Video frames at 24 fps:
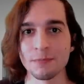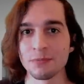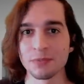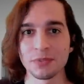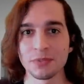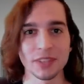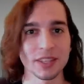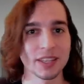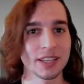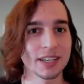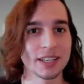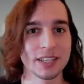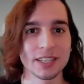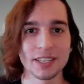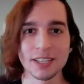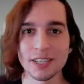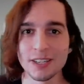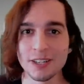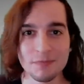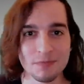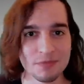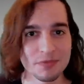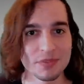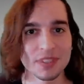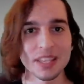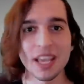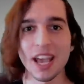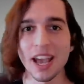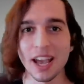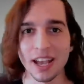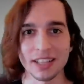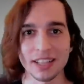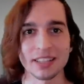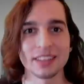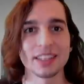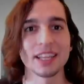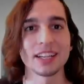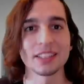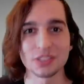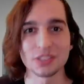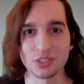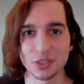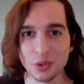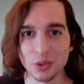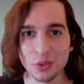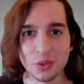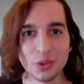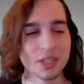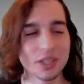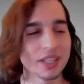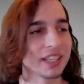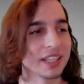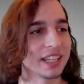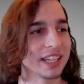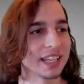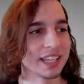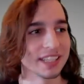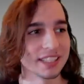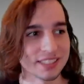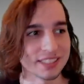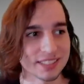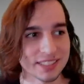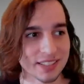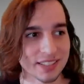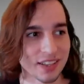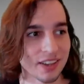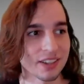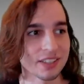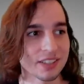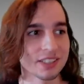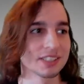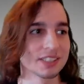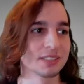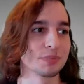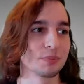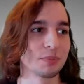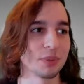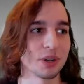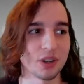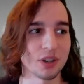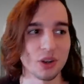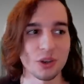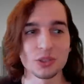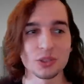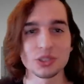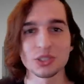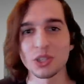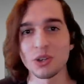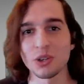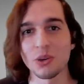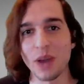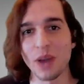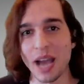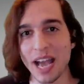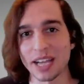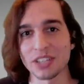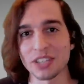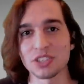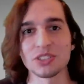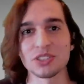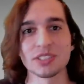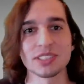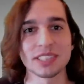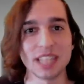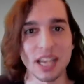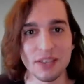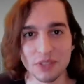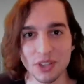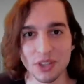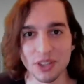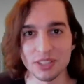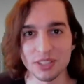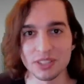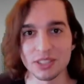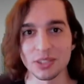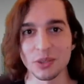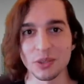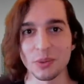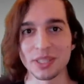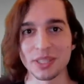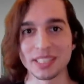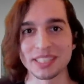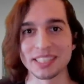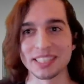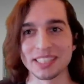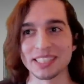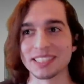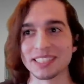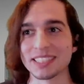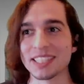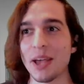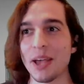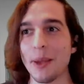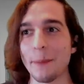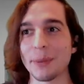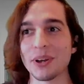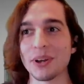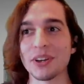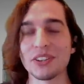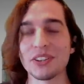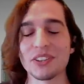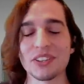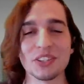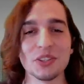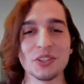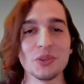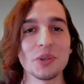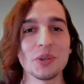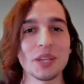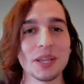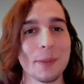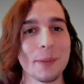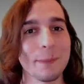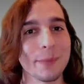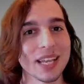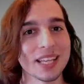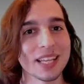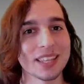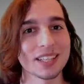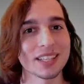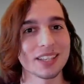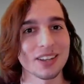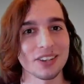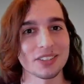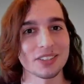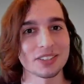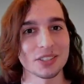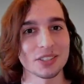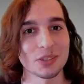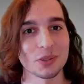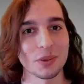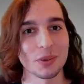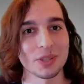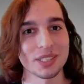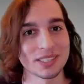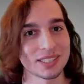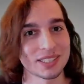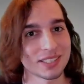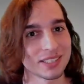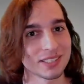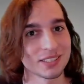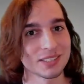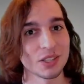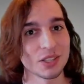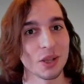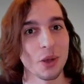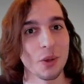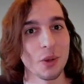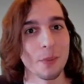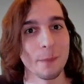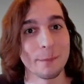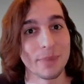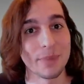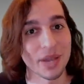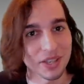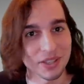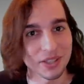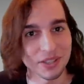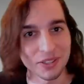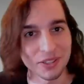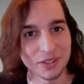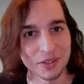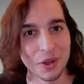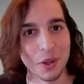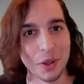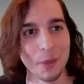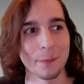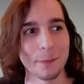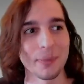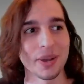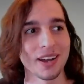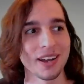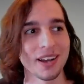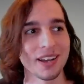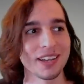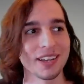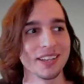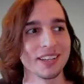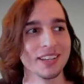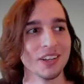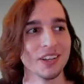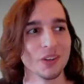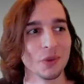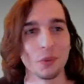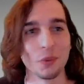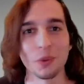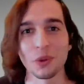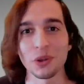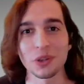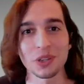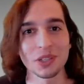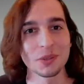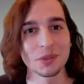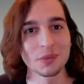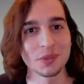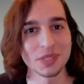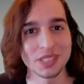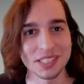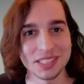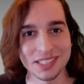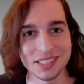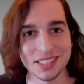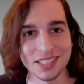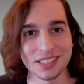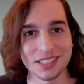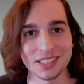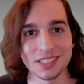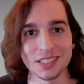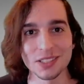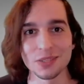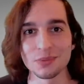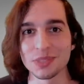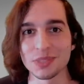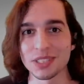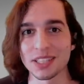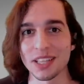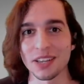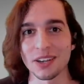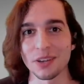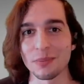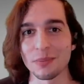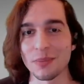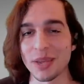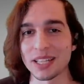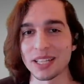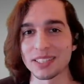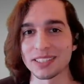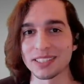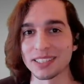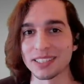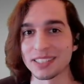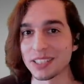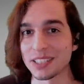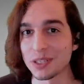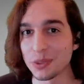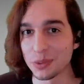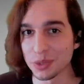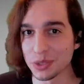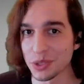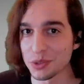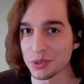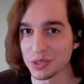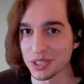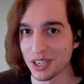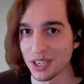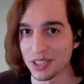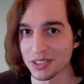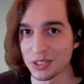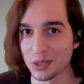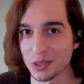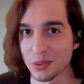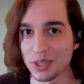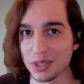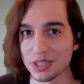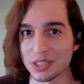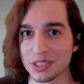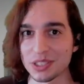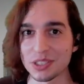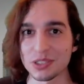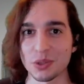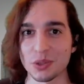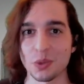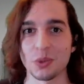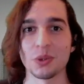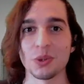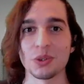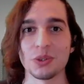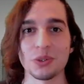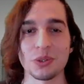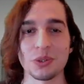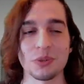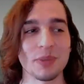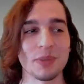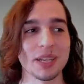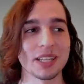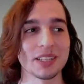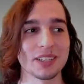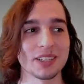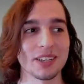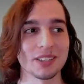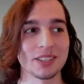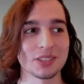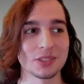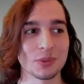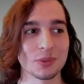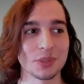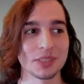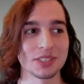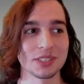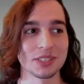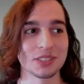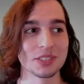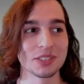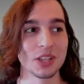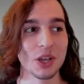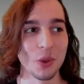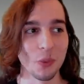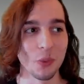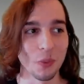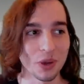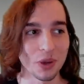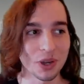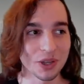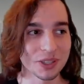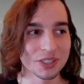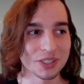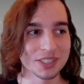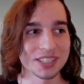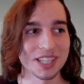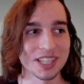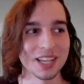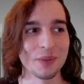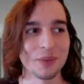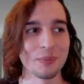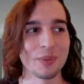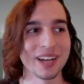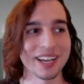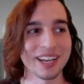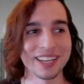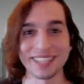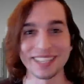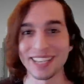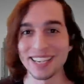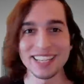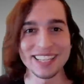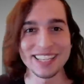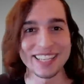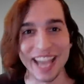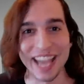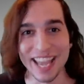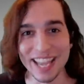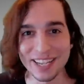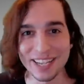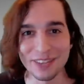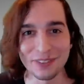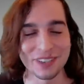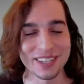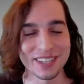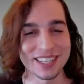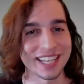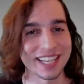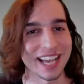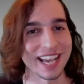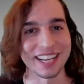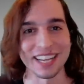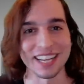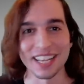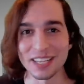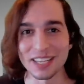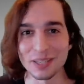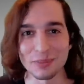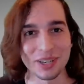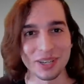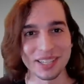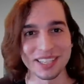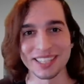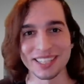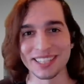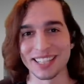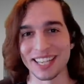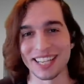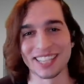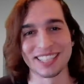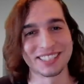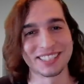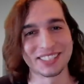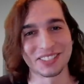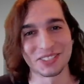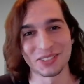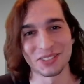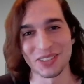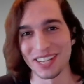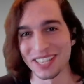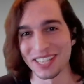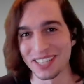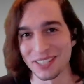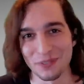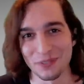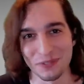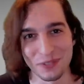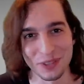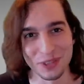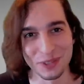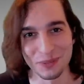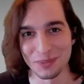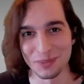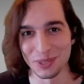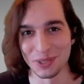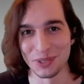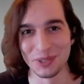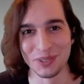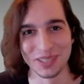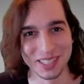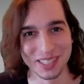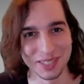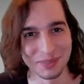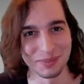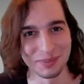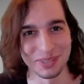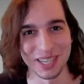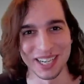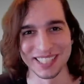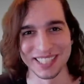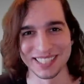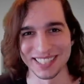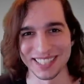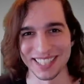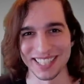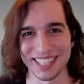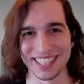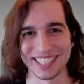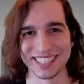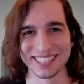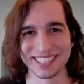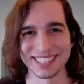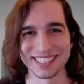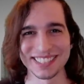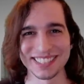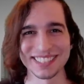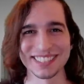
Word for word: Like, yeah, that's annoying. It sucks, but also actions have consequences. But you can make the consequences better by working with the systems that are meant to deal with those consequences, or you can make the consequences worse by getting angry at anybody that's trying to film you in the process.